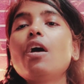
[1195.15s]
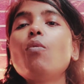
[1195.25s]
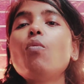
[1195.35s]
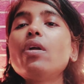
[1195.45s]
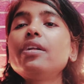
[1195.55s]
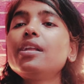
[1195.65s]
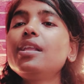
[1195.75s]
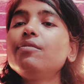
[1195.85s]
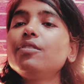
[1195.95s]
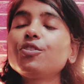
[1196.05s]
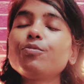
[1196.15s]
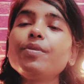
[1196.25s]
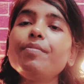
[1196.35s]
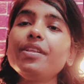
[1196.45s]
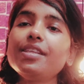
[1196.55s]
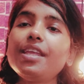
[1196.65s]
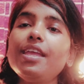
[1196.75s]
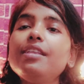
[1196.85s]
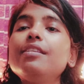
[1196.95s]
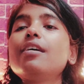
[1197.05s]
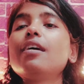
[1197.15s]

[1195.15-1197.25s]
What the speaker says: Water level should be maintained,